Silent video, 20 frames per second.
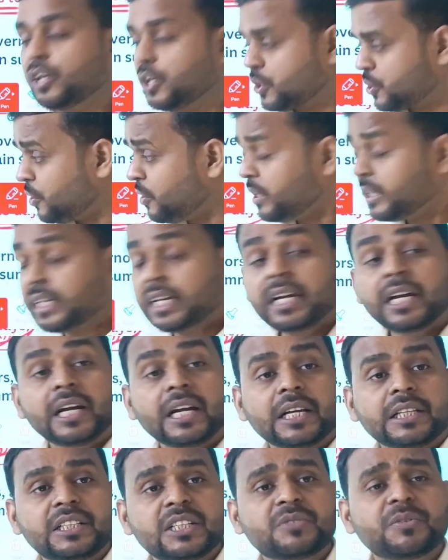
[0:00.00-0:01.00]
So
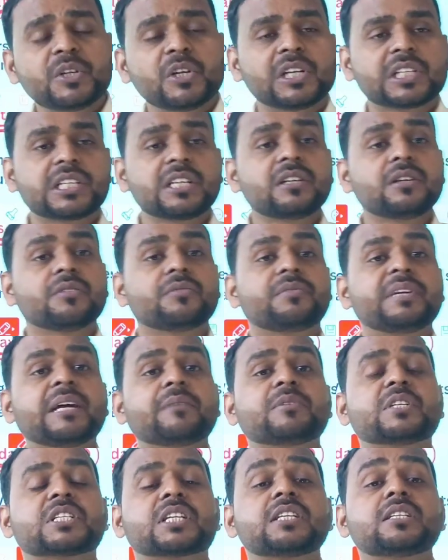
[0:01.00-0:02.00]
in this video lecture, we
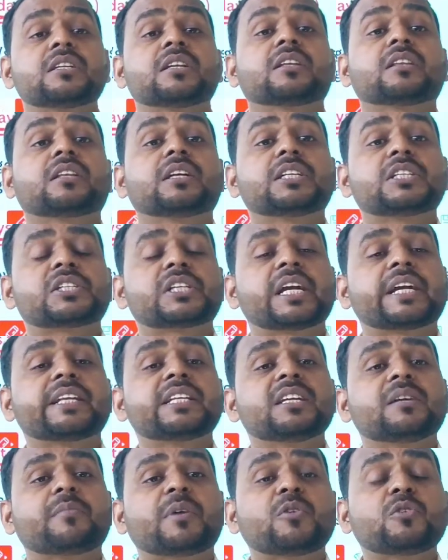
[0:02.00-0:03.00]
have discussed the
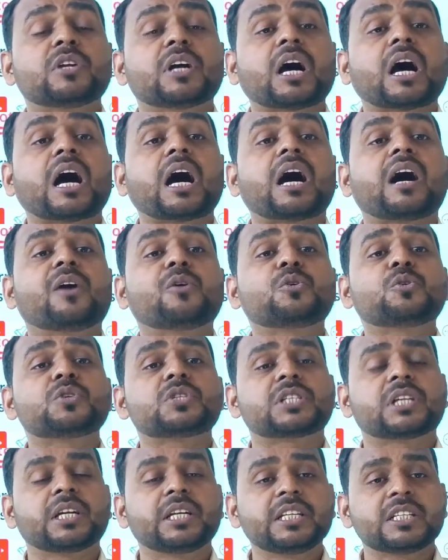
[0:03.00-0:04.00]
strategy about how
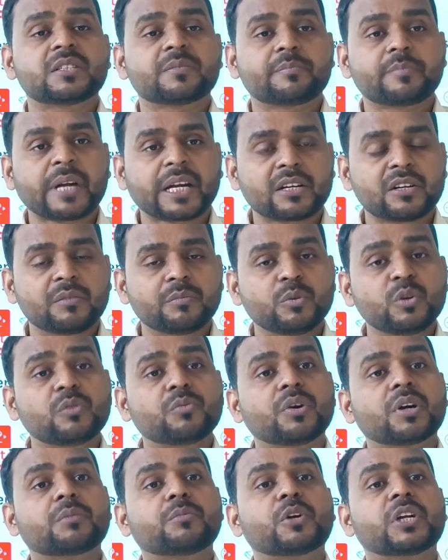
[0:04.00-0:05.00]
to study spectrum
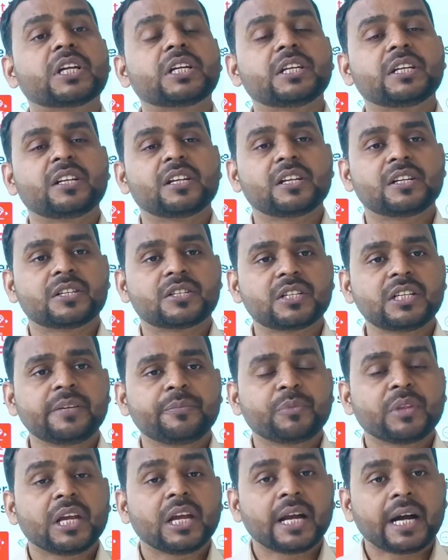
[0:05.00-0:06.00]
book for modern Indian history.
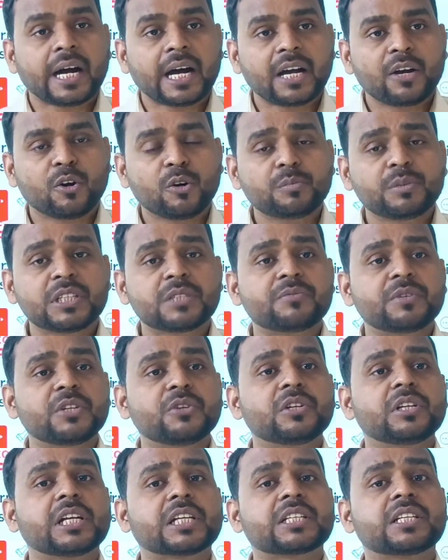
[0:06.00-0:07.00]
I hope this
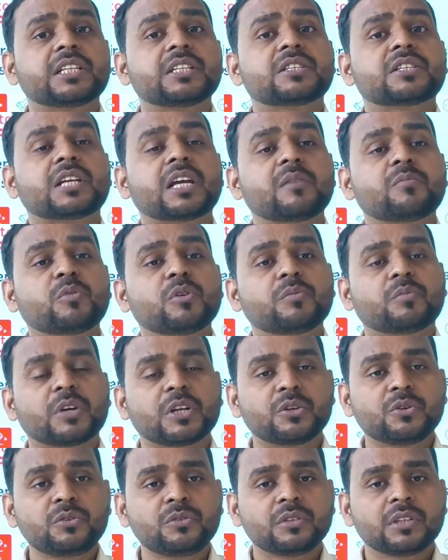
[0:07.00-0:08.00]
video lecture is helpful
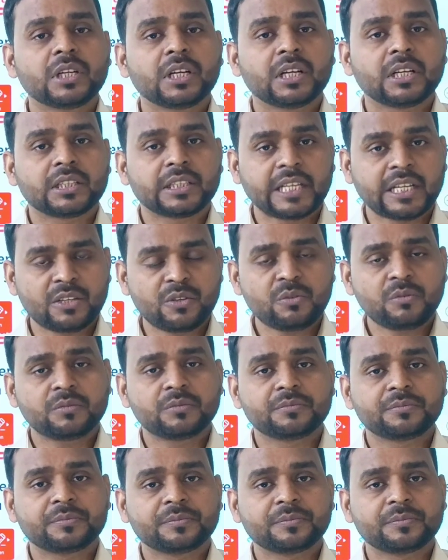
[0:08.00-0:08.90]
for you. Thank you.